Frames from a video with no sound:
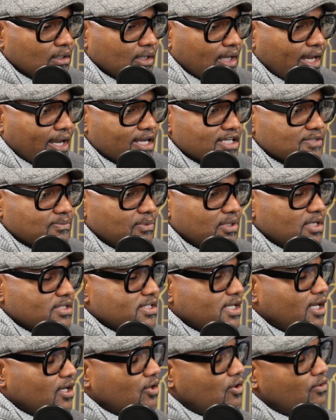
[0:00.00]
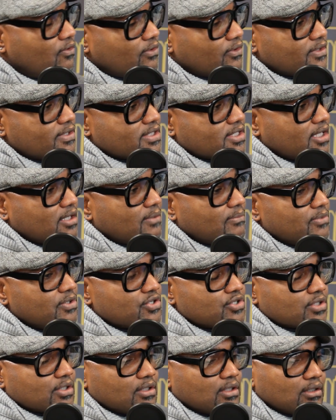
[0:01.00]
asked me to take over the state of
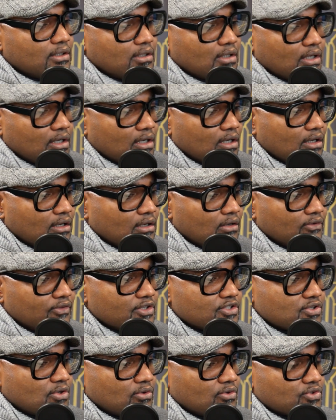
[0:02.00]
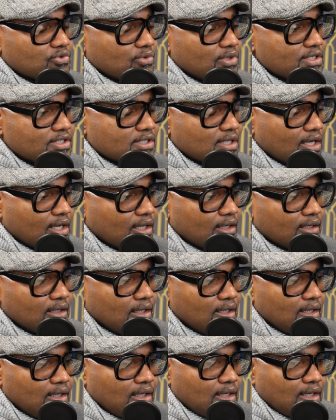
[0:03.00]
Michigan on the Total Joint side.
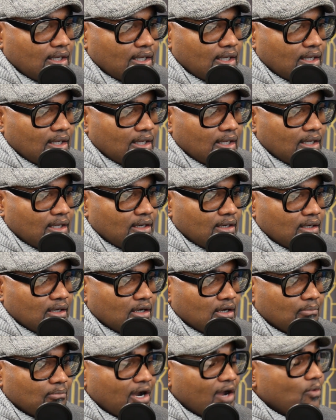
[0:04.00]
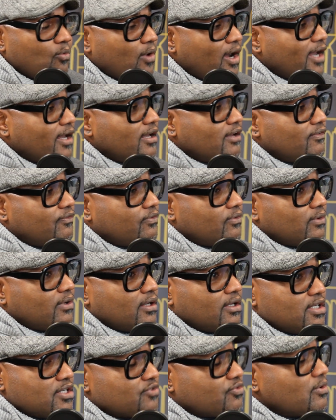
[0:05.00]
And my wife
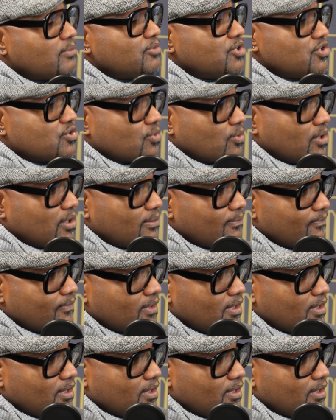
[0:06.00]
is from Detroit,